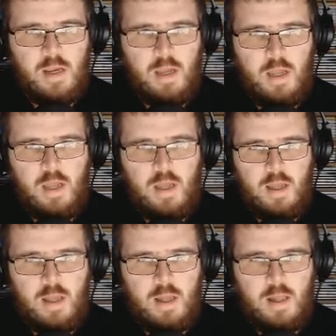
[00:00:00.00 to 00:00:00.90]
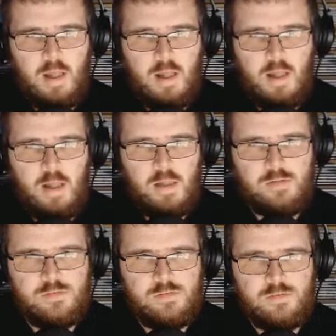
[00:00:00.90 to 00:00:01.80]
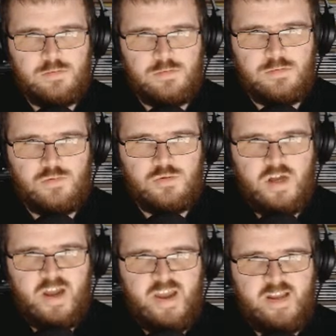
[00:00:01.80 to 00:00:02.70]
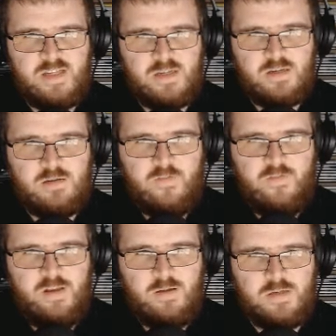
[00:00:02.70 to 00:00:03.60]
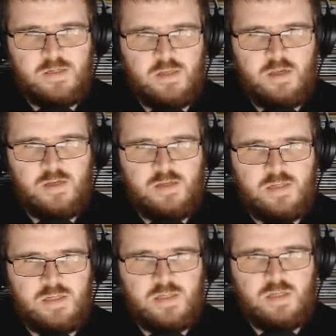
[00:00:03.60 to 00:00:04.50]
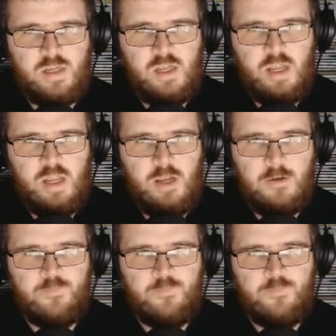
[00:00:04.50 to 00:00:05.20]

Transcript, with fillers: Uh, right. Nothing else that I can see.